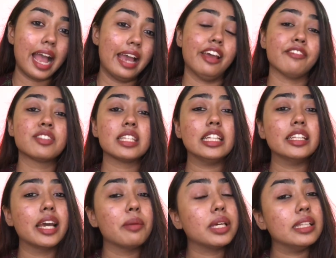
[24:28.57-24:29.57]
and I've
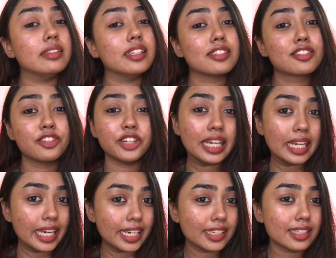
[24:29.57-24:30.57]
seen them in these three
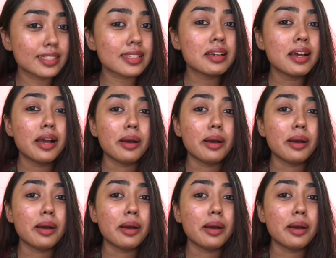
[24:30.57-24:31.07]
ladies,